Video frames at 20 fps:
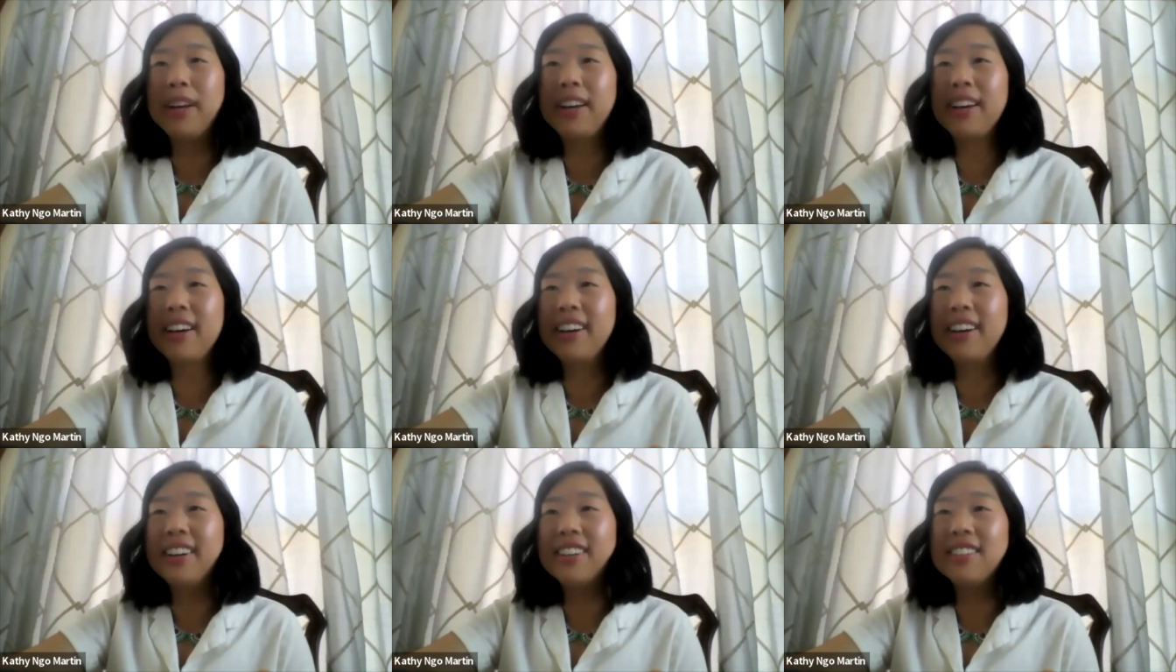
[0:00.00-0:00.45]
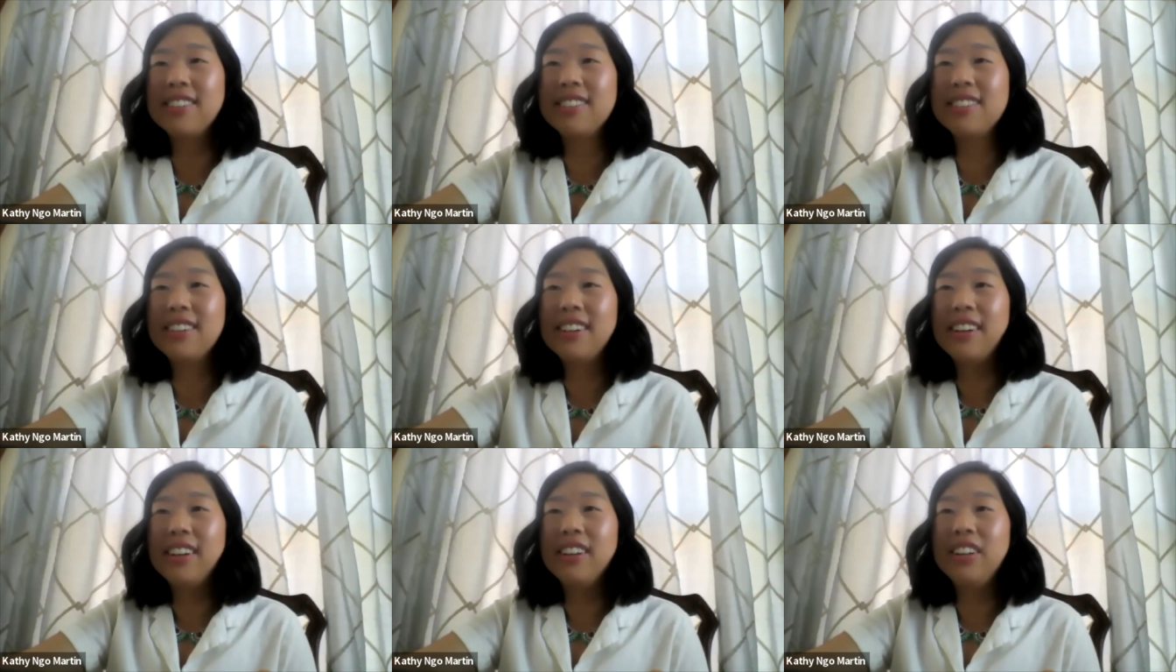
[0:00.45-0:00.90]

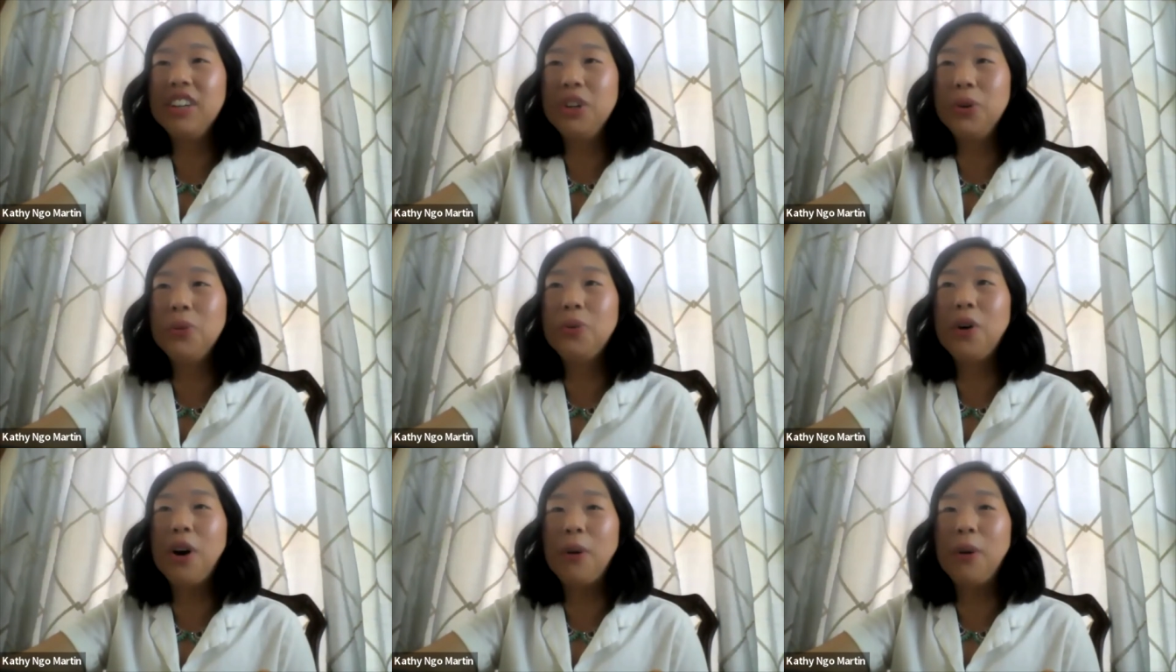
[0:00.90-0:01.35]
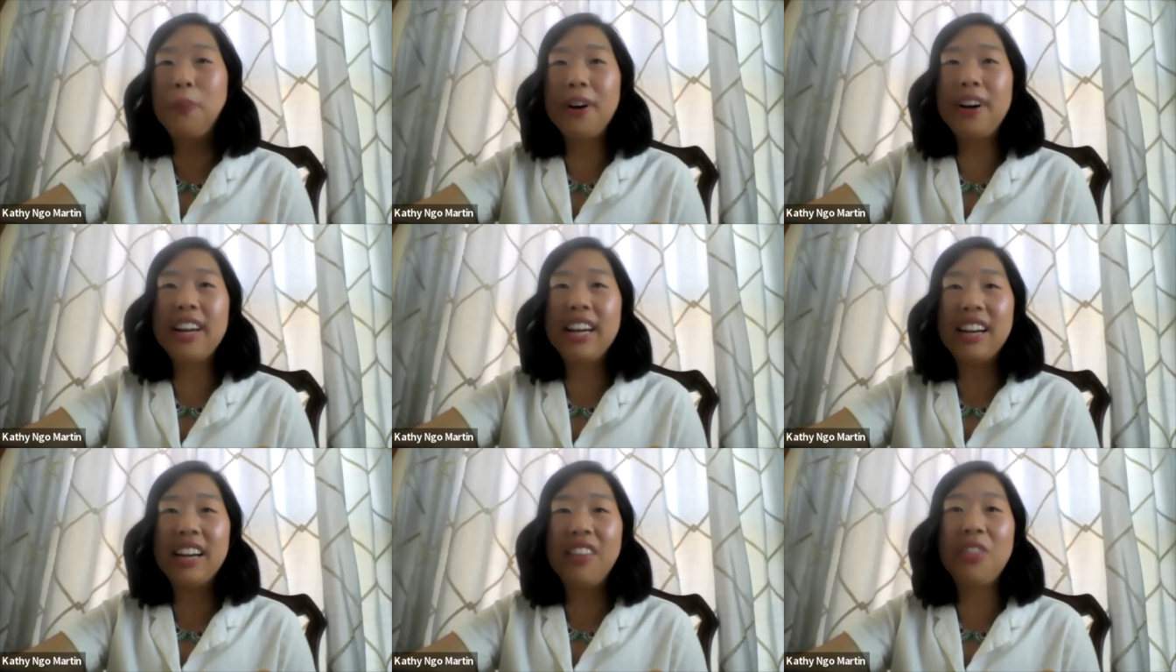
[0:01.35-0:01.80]
because you are
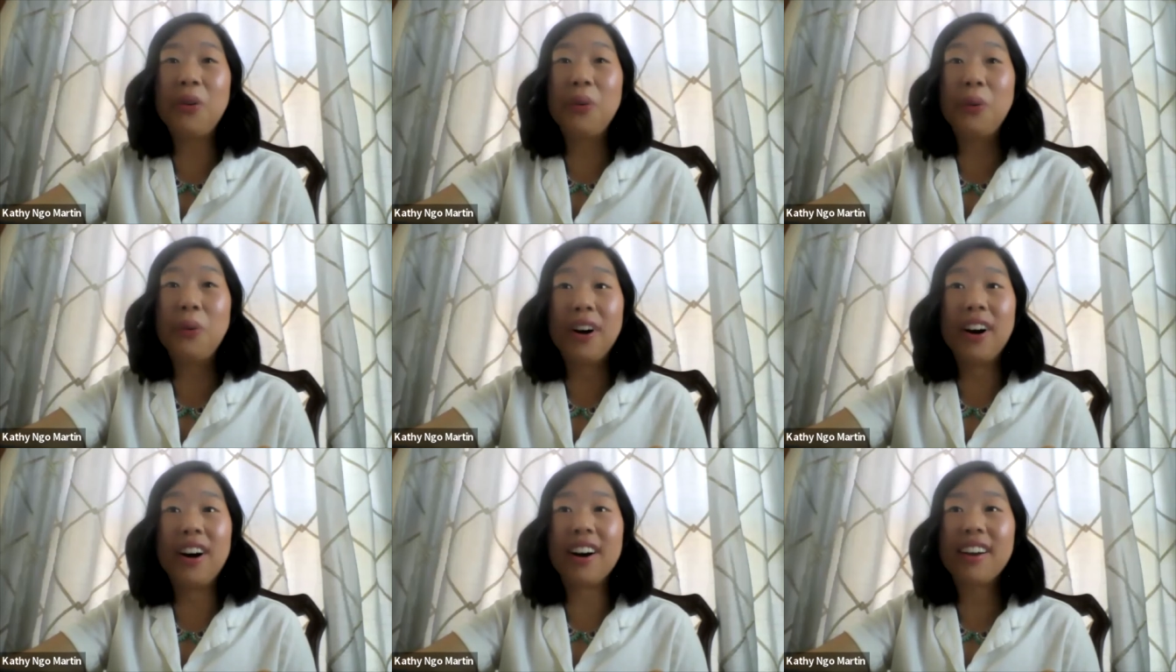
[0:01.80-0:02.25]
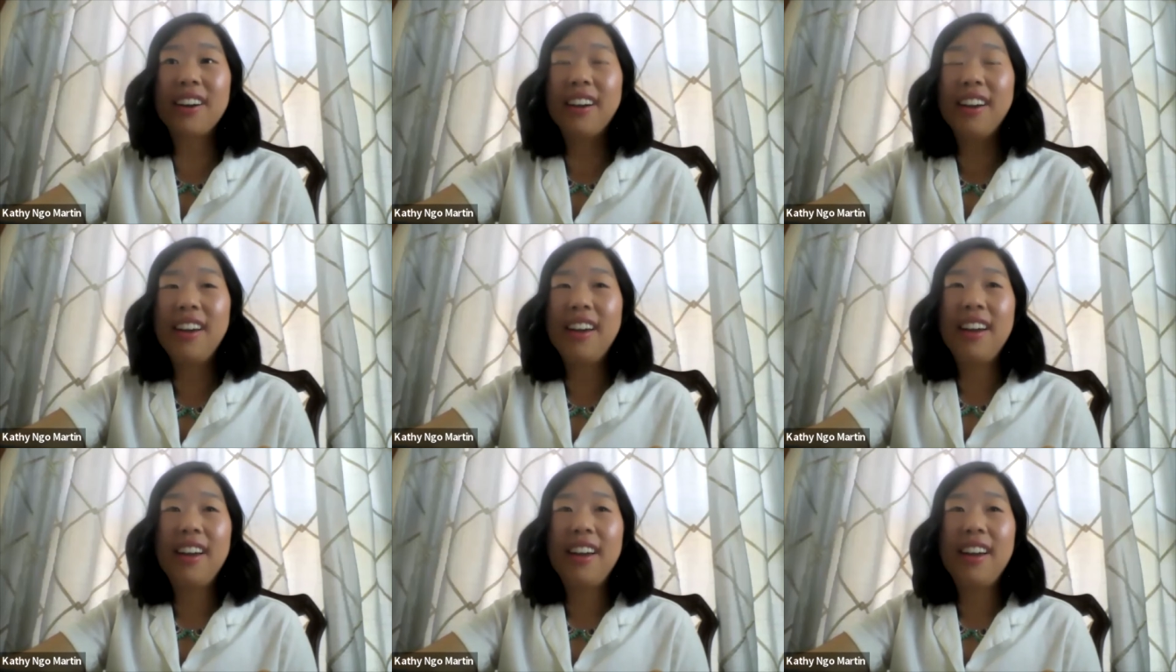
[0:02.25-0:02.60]
putting in the work.